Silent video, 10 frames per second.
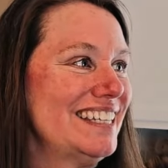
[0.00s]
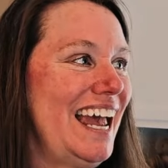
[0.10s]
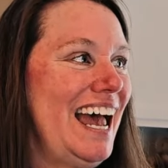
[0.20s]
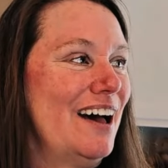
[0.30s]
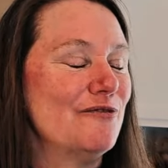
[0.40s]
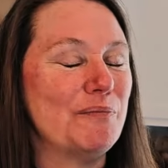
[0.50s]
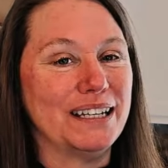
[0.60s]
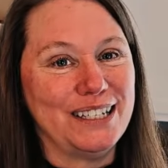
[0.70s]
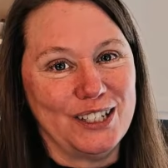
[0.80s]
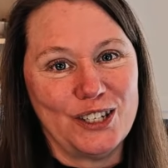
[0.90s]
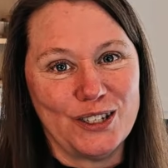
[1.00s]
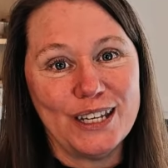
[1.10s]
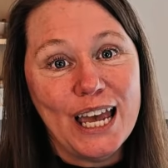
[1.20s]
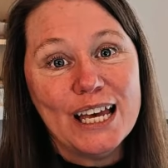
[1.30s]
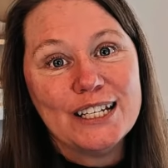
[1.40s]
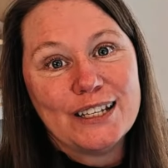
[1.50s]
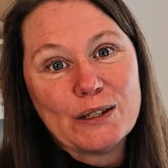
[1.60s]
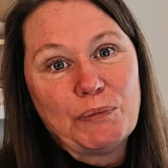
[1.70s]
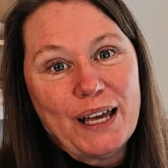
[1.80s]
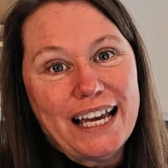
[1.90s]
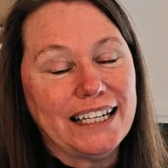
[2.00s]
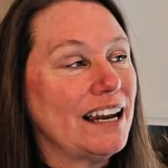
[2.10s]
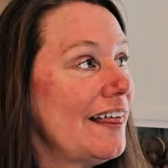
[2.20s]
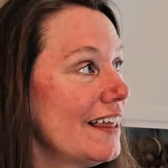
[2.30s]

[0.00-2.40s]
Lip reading: to have my dishes displayed, and I